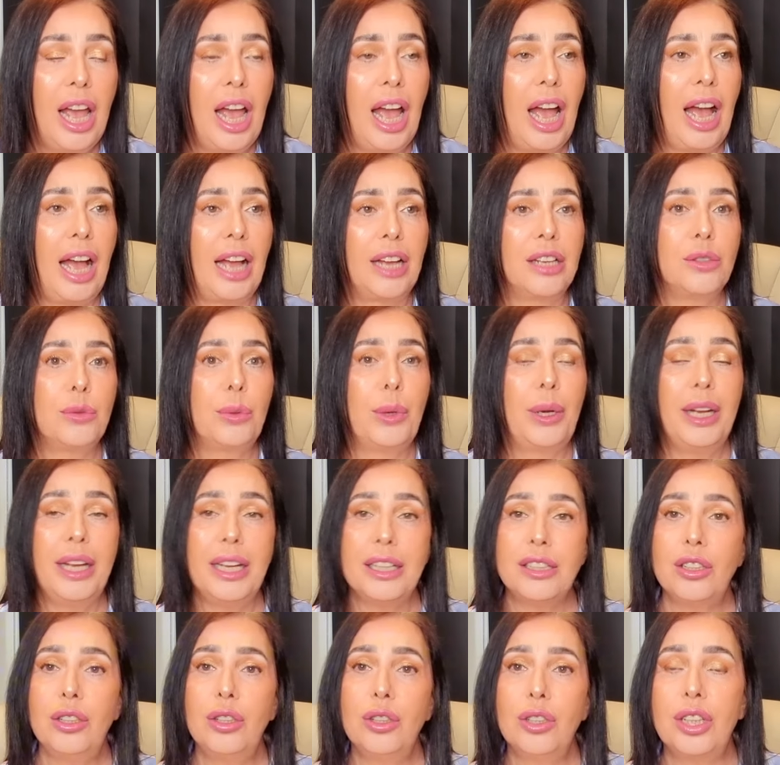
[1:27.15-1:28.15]
And when I
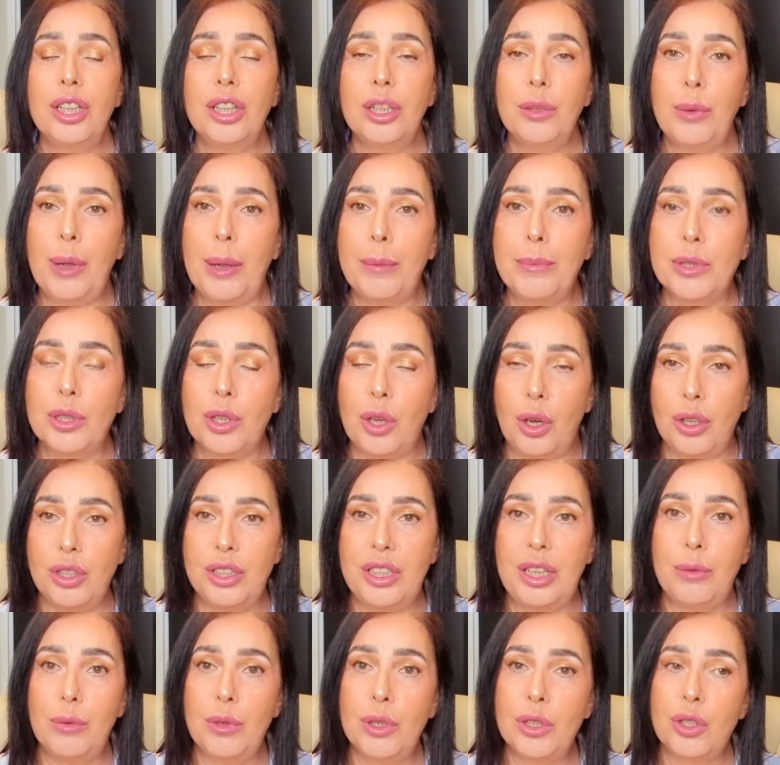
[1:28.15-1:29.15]
had a look at the
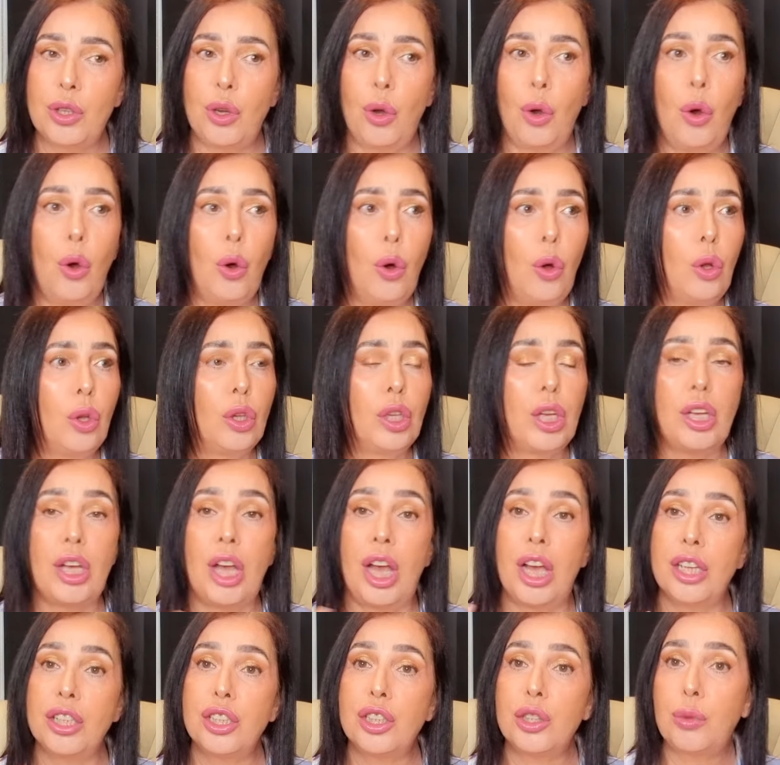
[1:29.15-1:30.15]
website, it was all
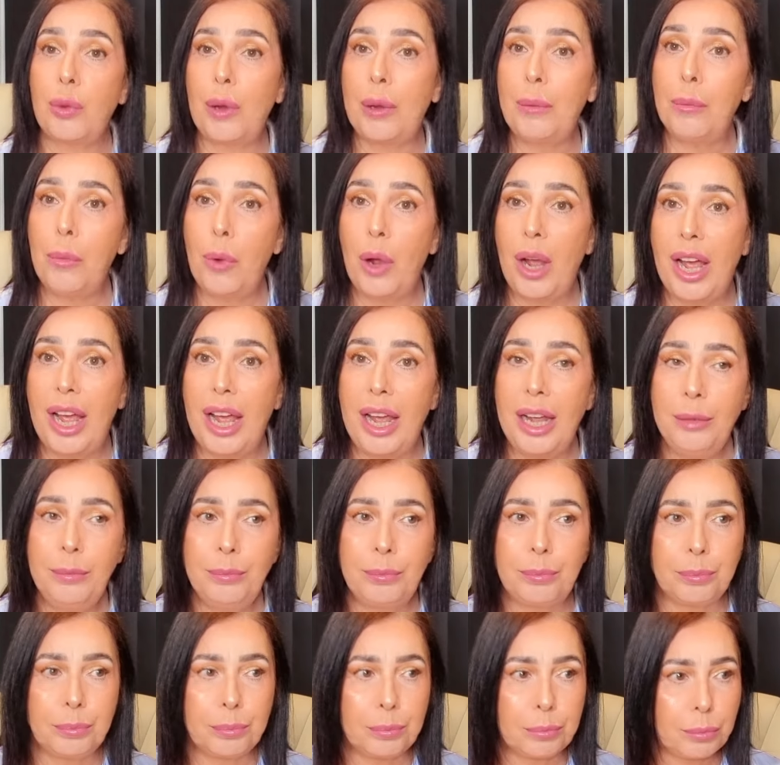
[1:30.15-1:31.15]
uh,
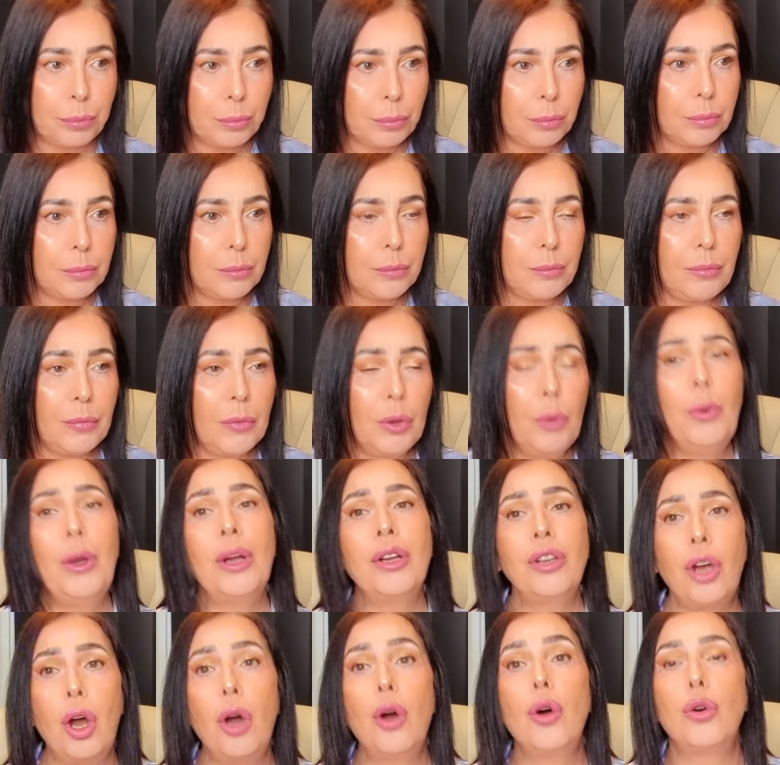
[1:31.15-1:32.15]
swimwear
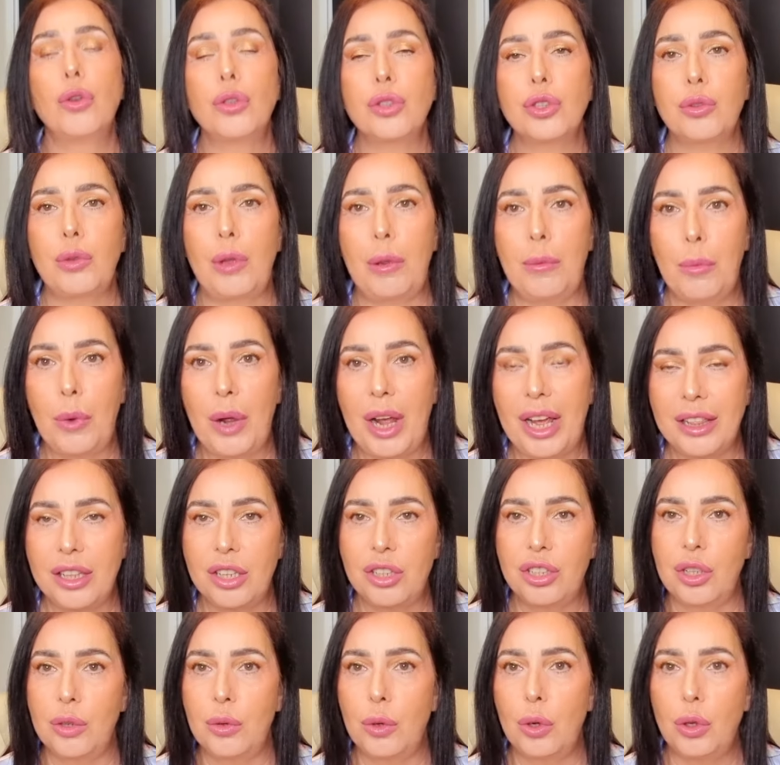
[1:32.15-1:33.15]
well, not all swimwear. They
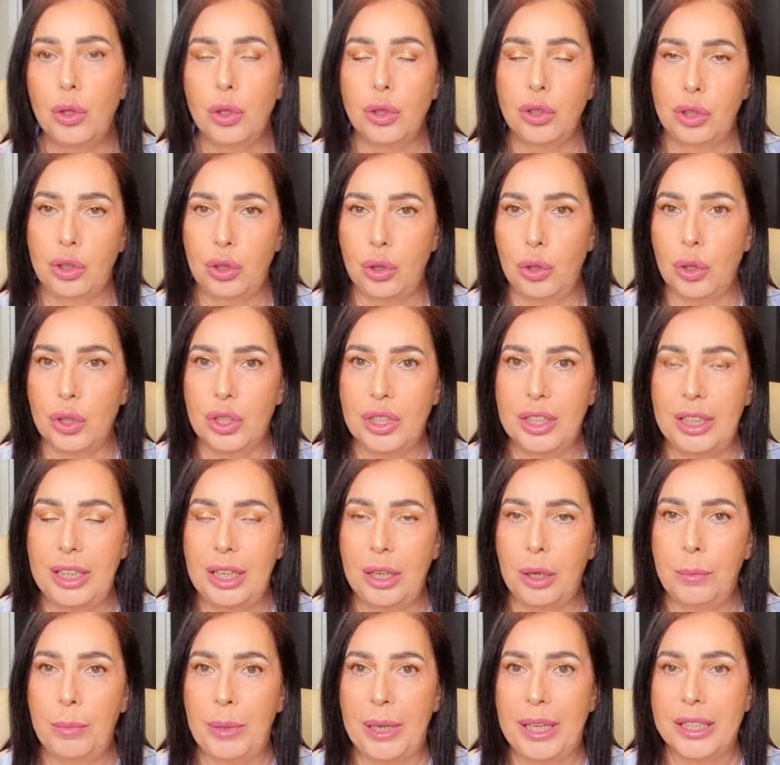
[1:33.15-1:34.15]
do all sorts of
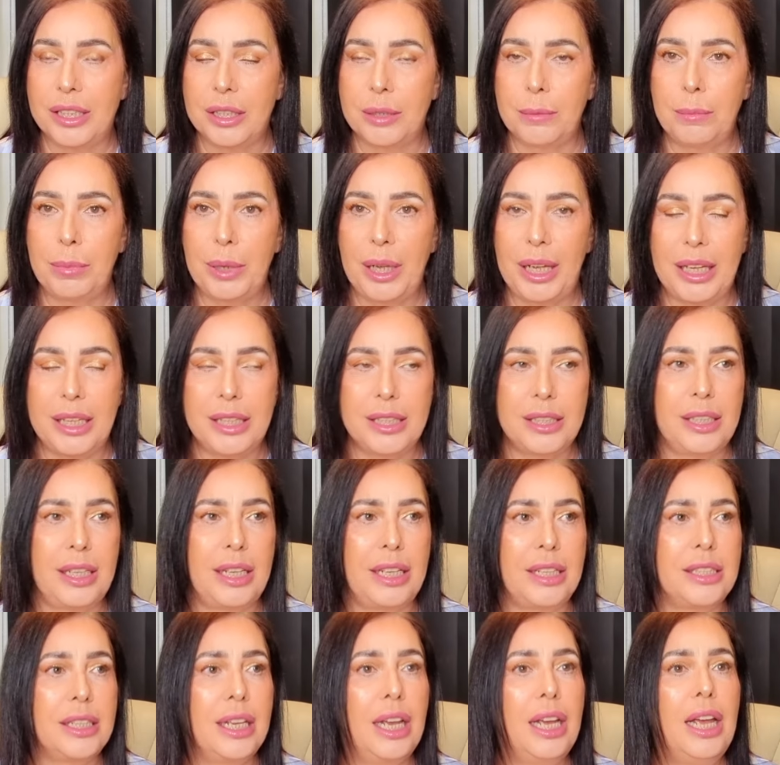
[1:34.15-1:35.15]
little bits and
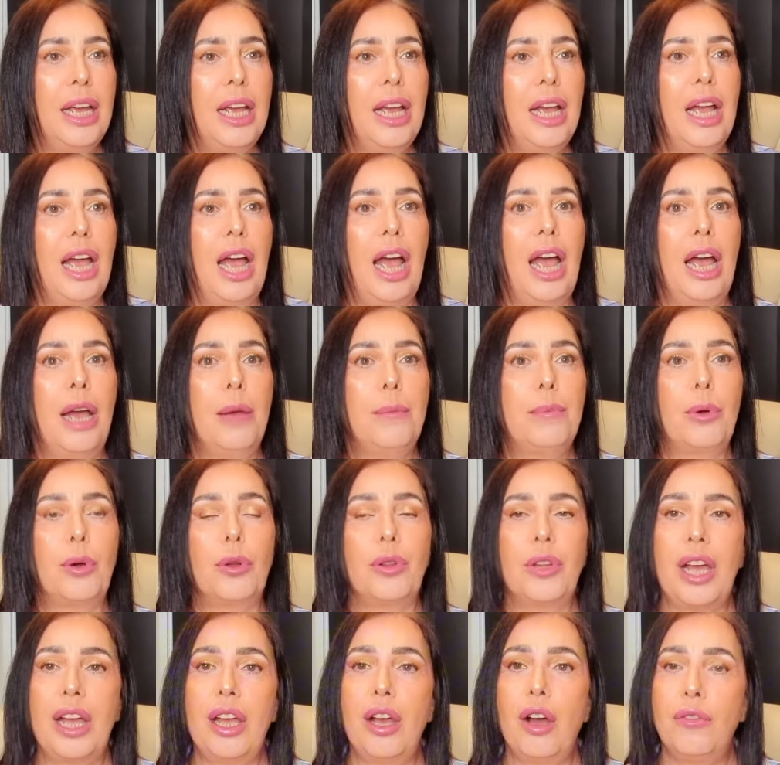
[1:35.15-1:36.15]
pieces, uh,
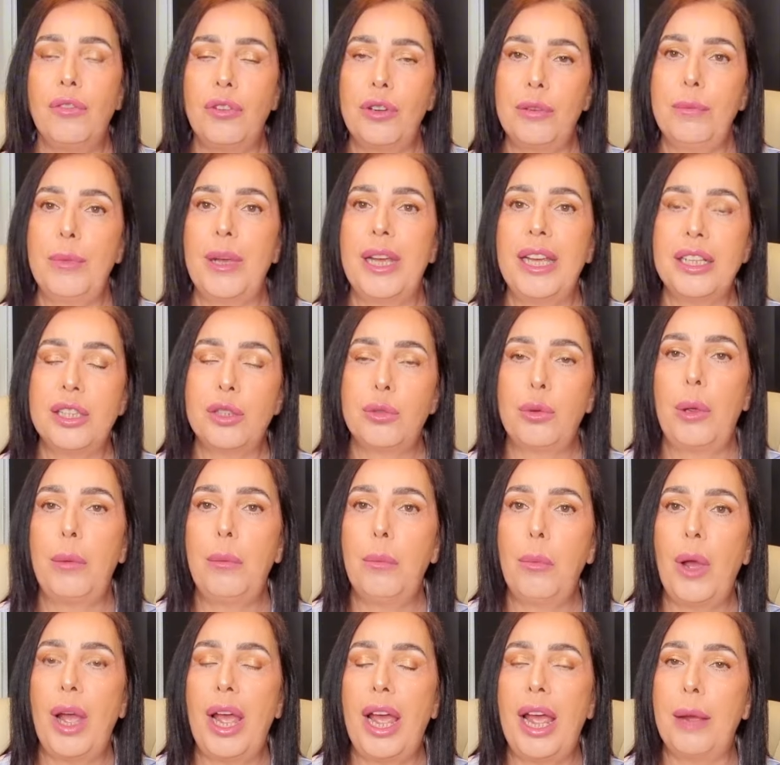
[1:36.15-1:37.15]
but they offered me
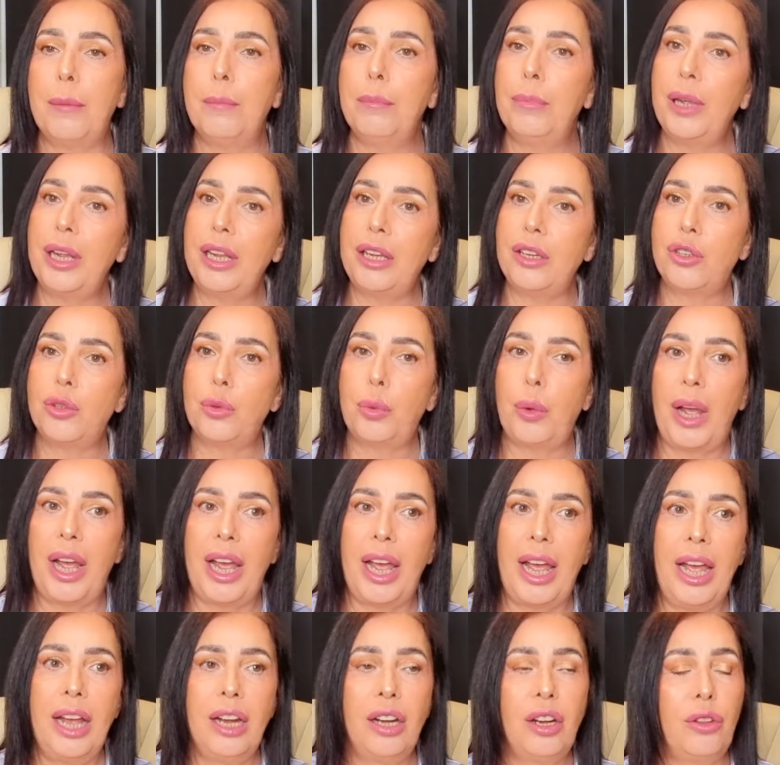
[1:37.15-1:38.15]
swimwear and
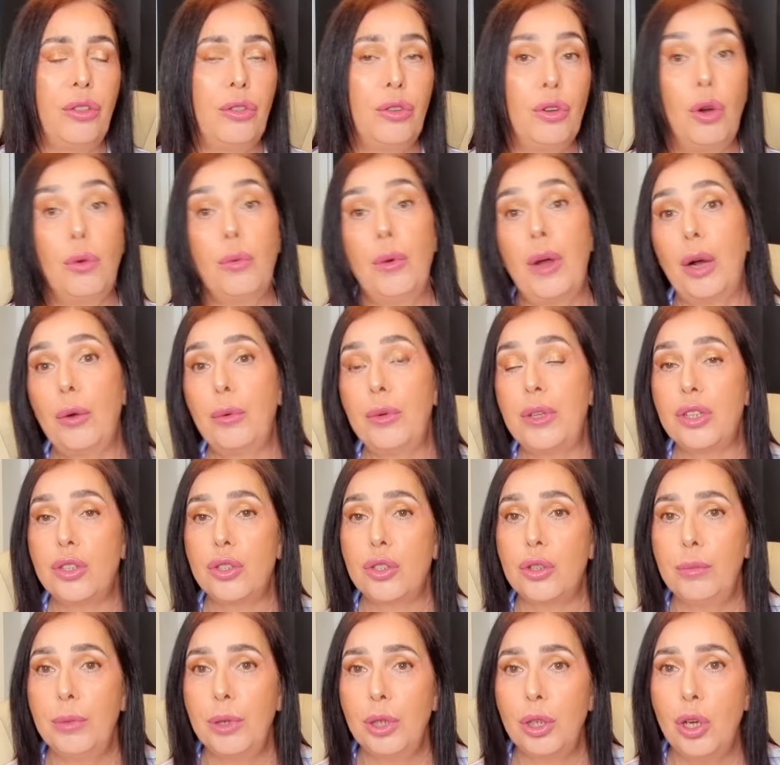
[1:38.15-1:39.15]
beachwear, and I thought, well, with
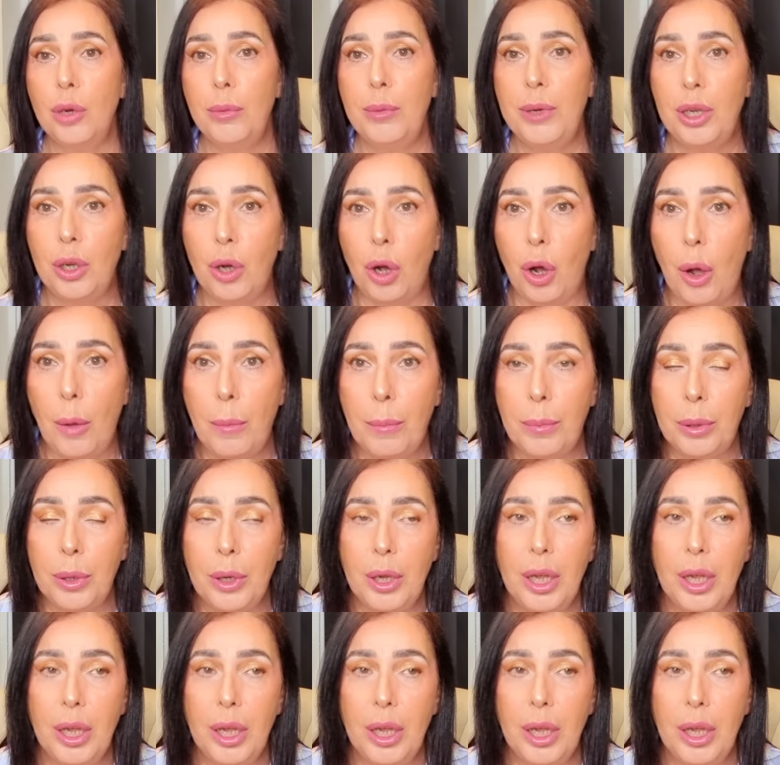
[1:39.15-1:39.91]
summer coming up,